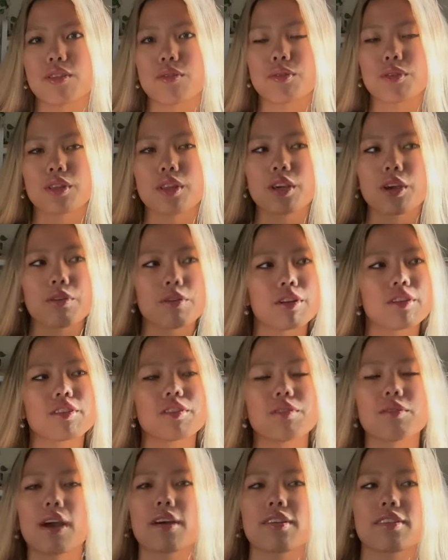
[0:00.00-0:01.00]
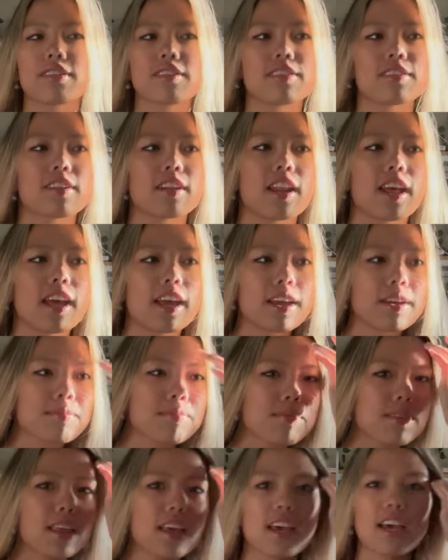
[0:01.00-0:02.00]
only go to two houses today.
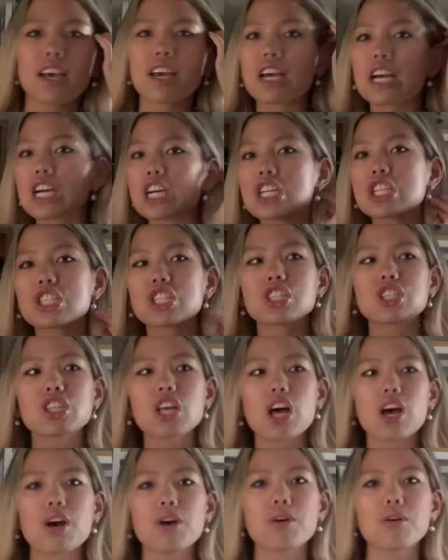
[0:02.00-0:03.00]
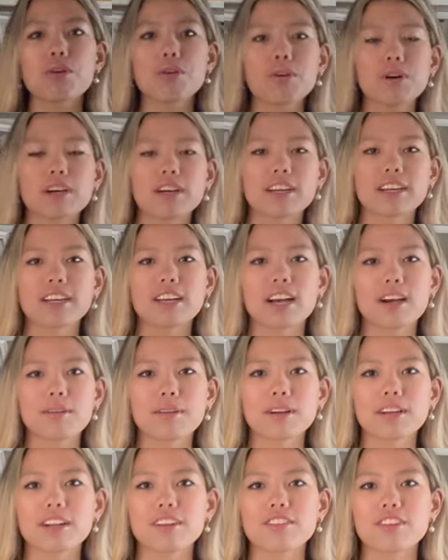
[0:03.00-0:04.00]
So we're
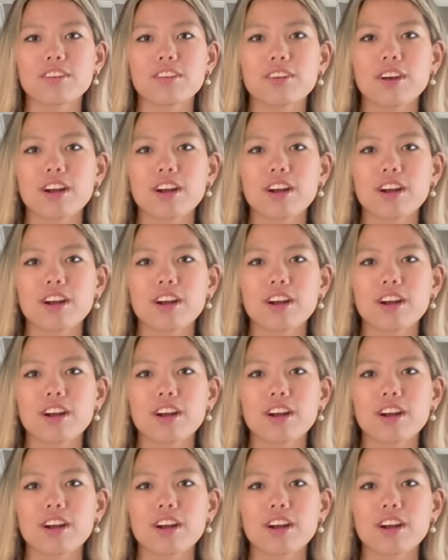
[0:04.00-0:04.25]
gonna show you